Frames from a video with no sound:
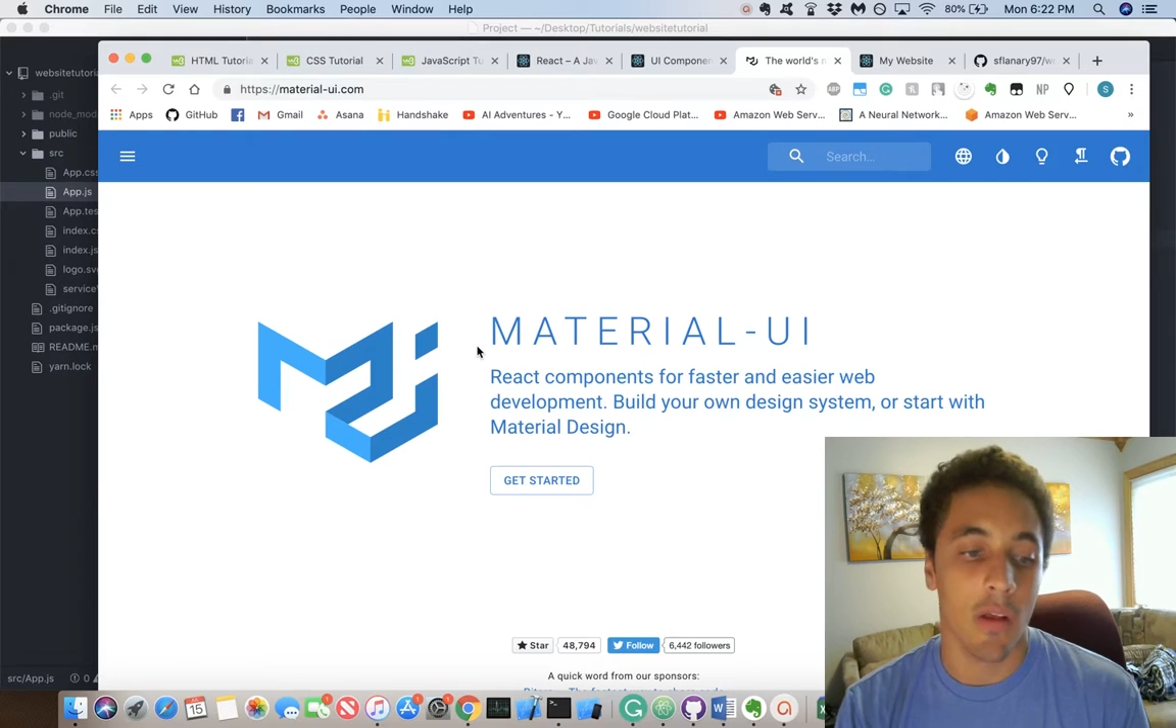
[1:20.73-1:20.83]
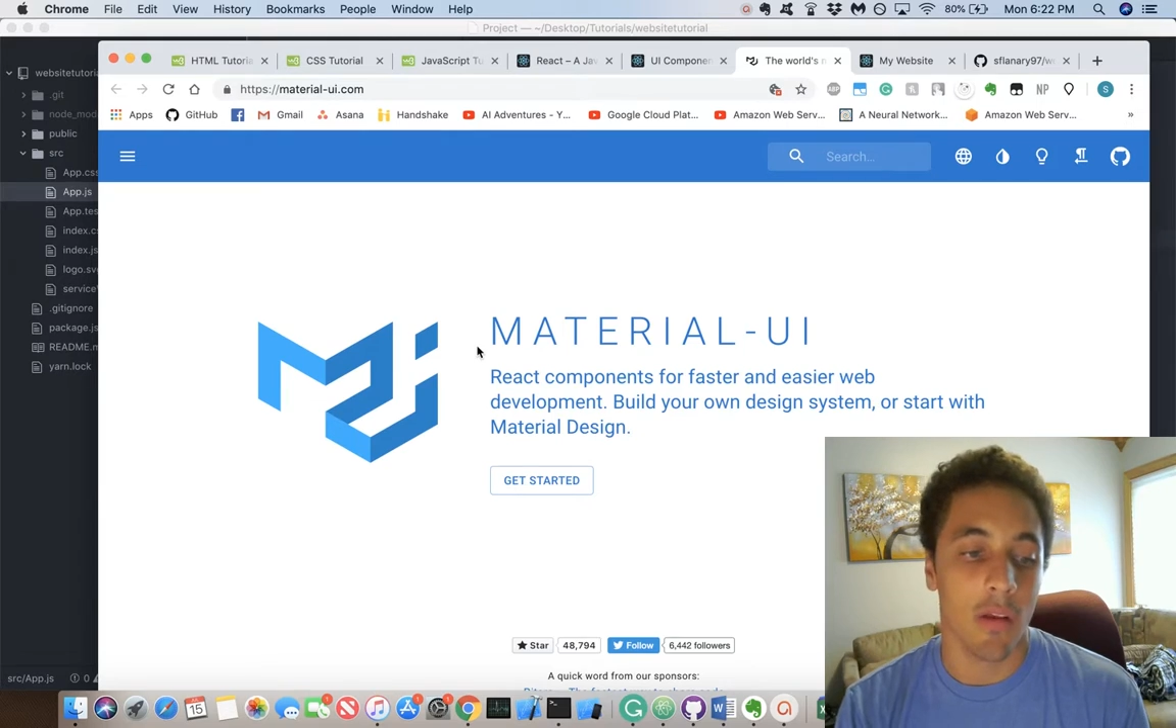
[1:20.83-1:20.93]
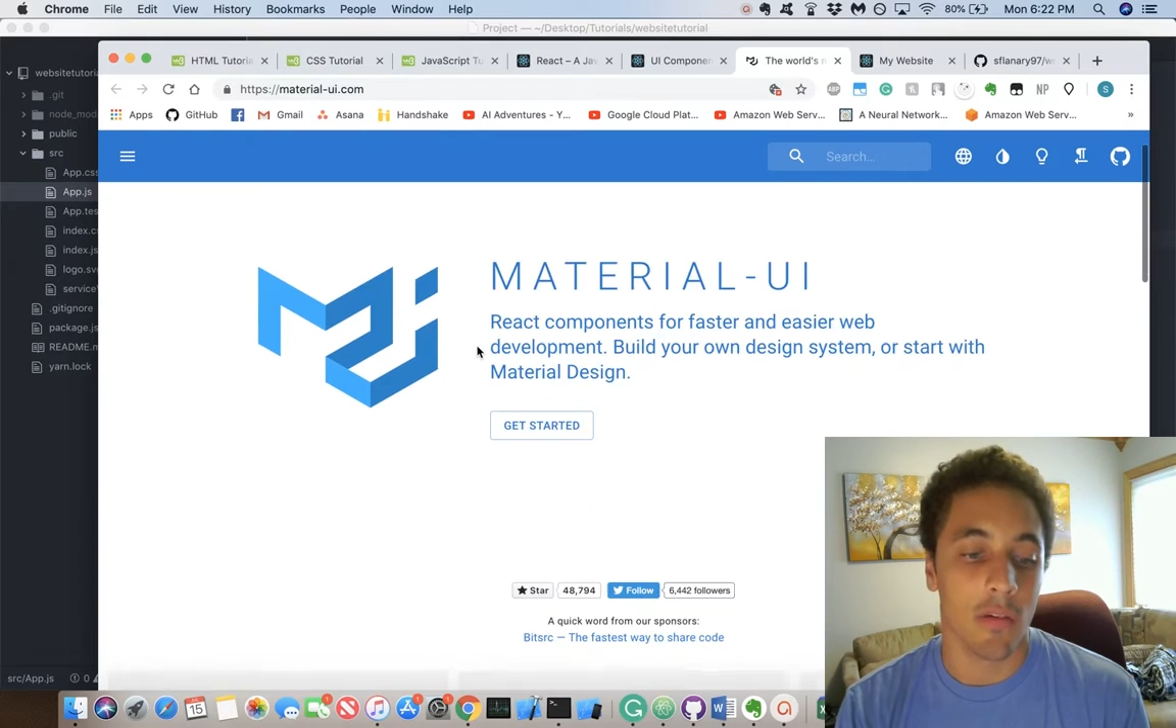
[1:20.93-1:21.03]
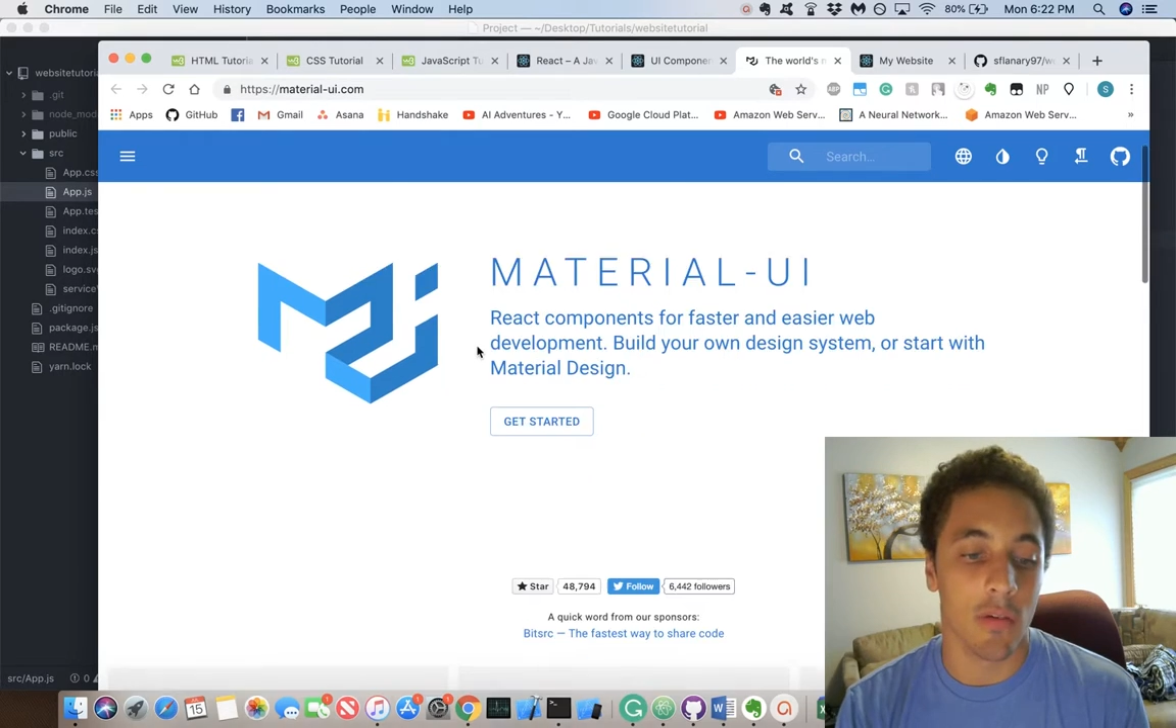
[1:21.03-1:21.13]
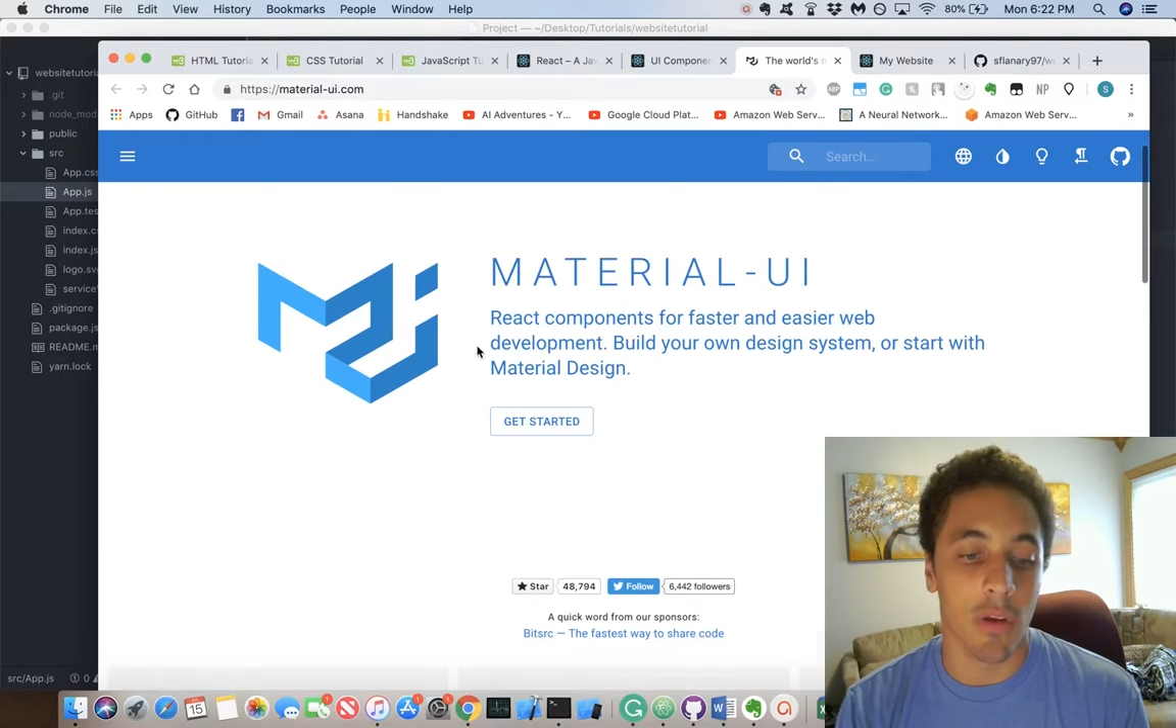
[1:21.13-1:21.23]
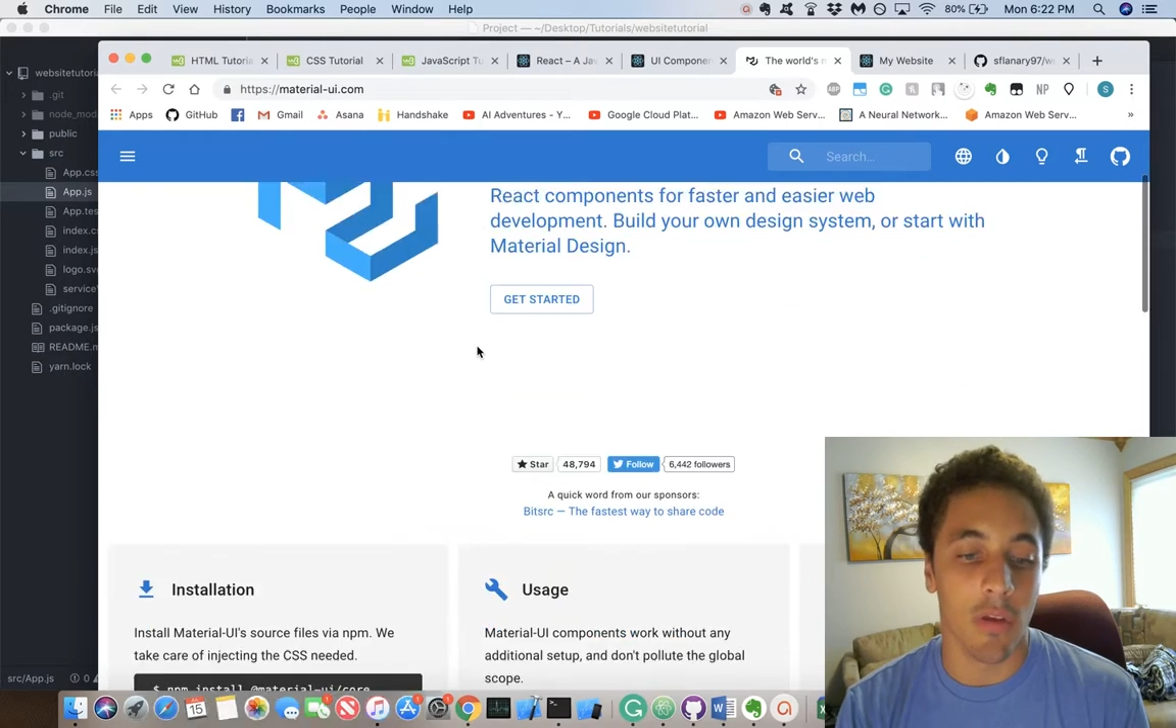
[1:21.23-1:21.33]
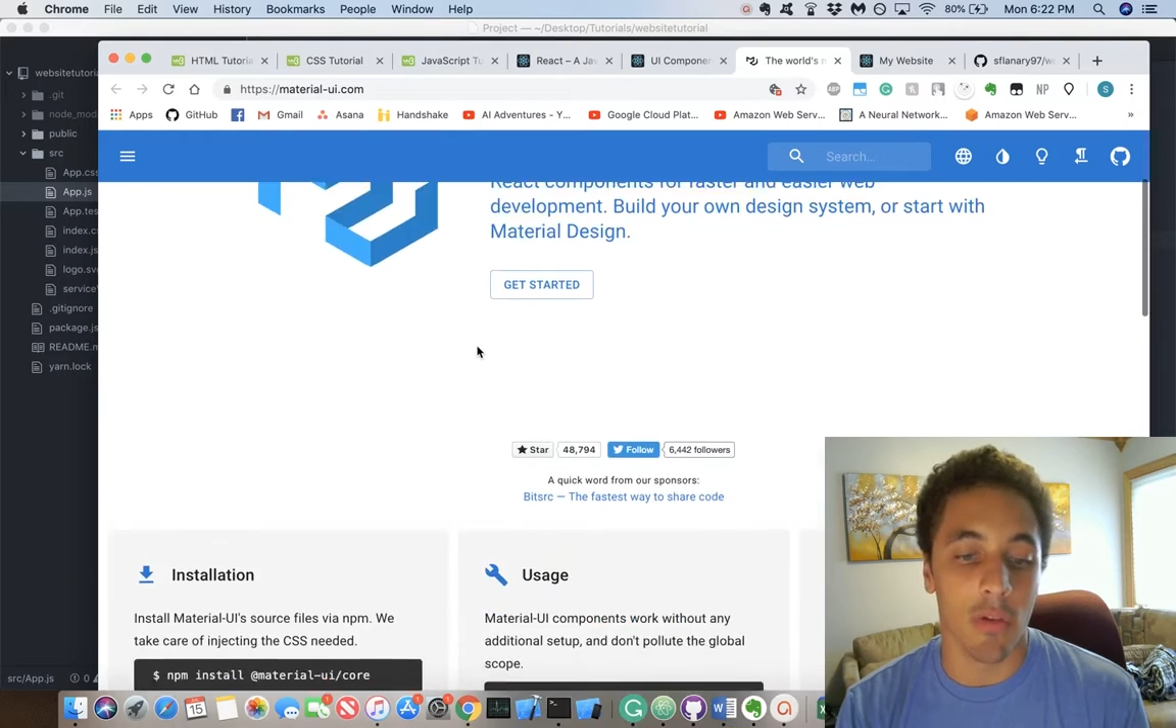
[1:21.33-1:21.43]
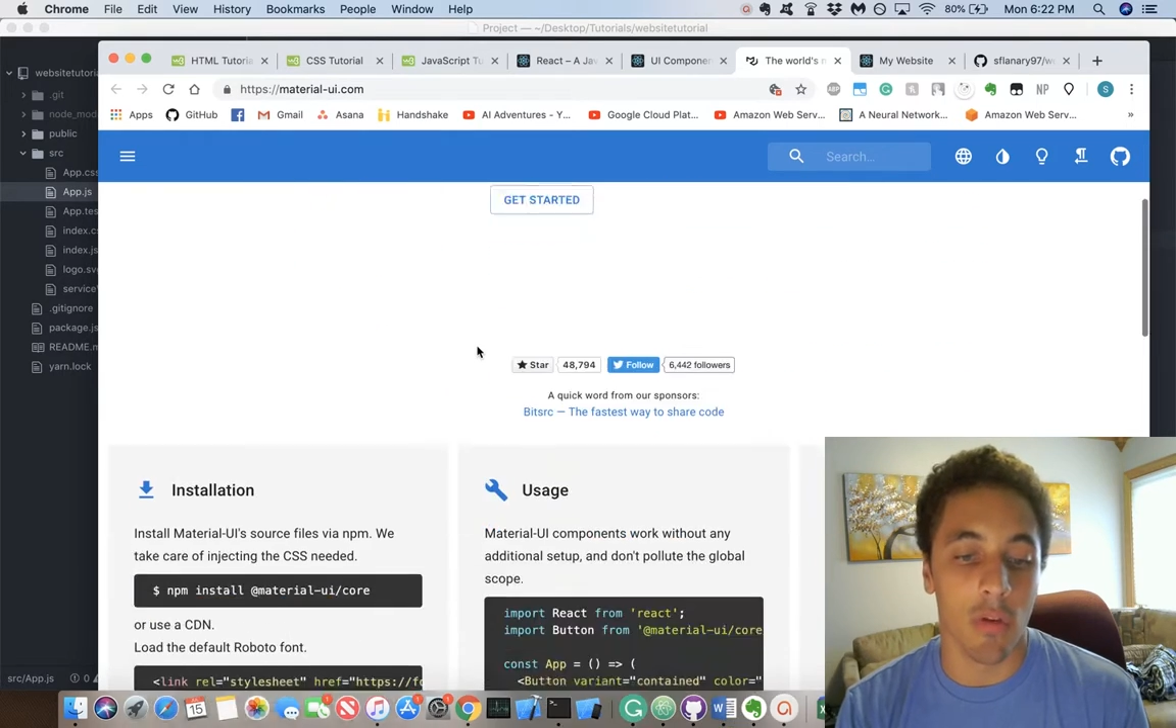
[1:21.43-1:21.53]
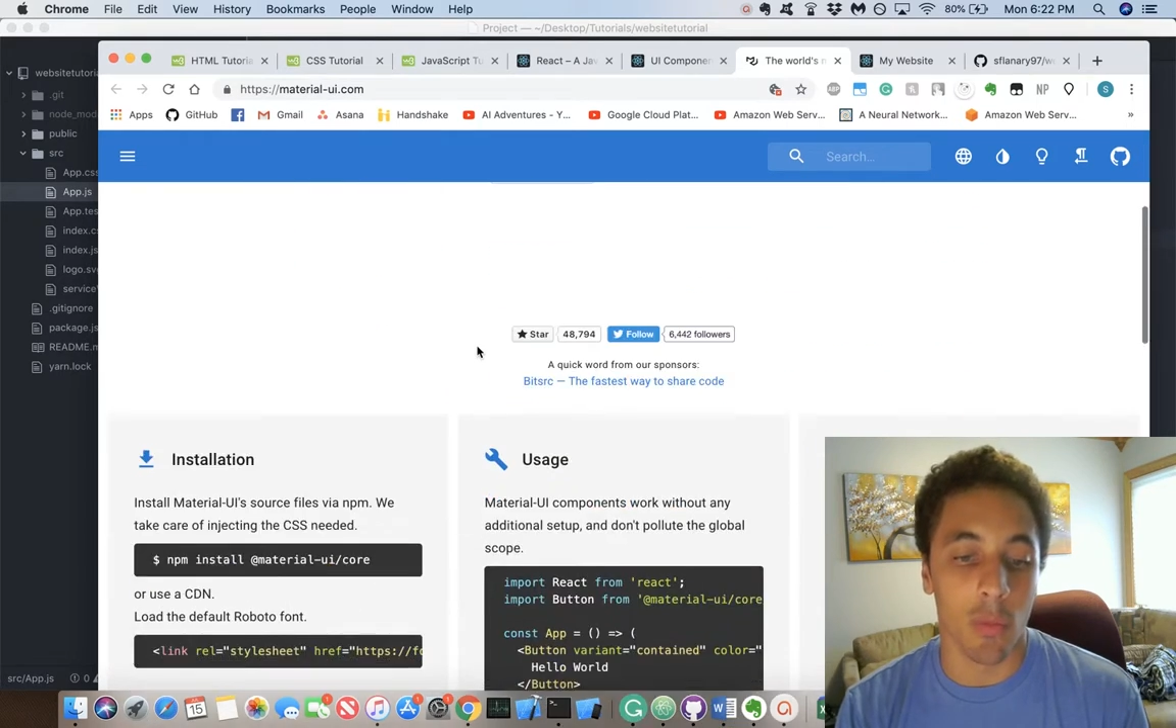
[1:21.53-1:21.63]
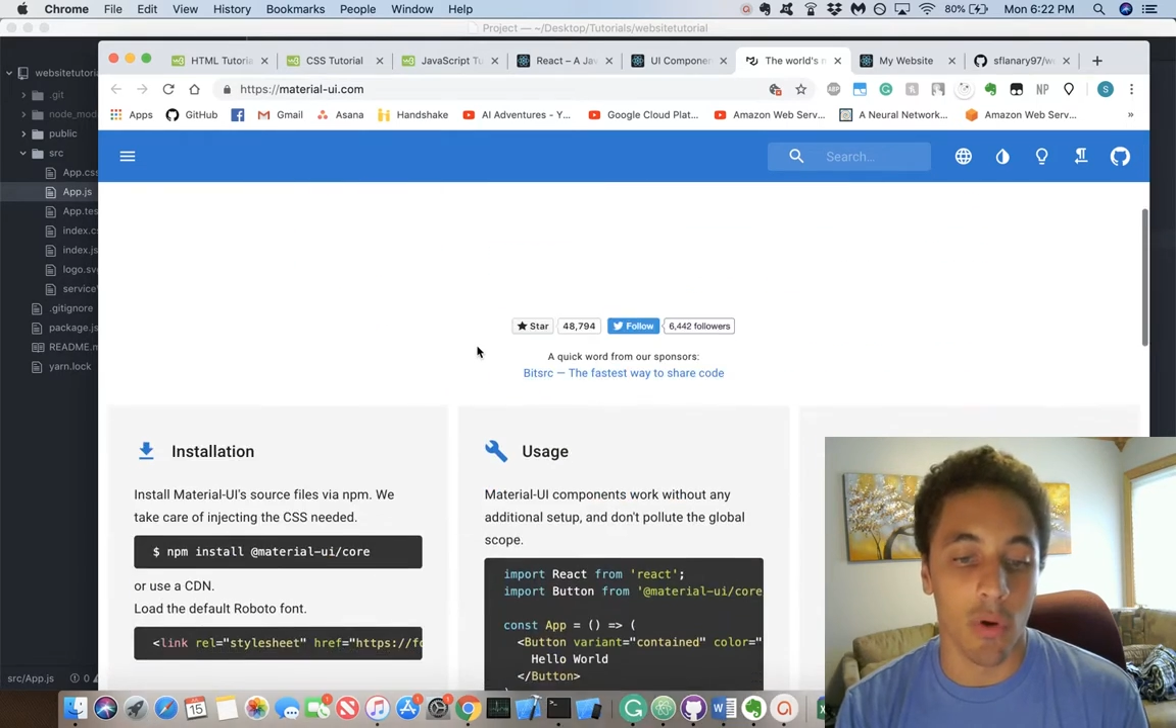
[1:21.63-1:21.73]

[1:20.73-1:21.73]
So it gives you a pretty